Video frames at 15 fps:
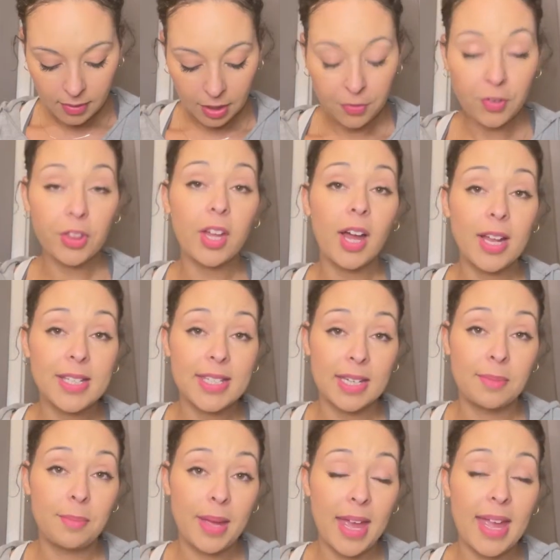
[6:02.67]
For the
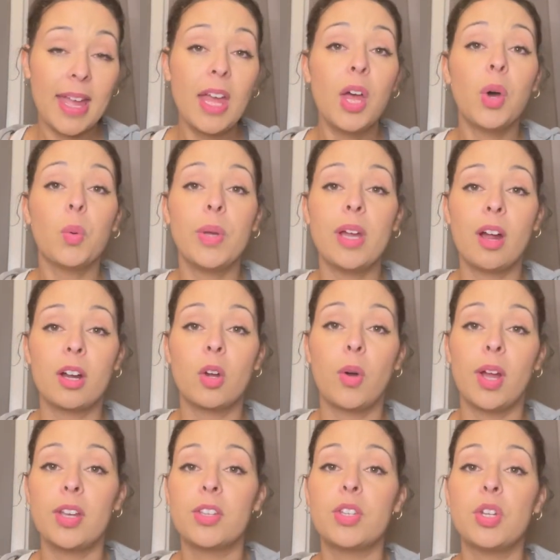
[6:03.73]
Hudson Bay, we are
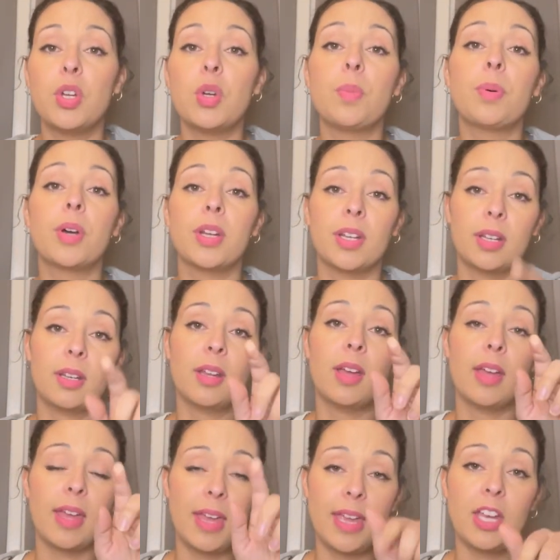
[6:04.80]
going to put an
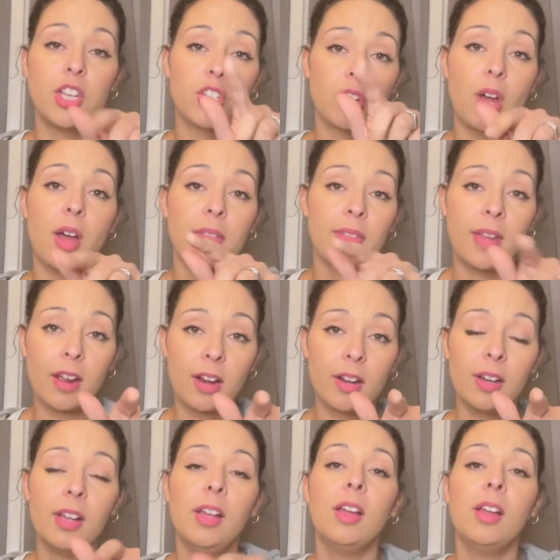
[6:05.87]
H on there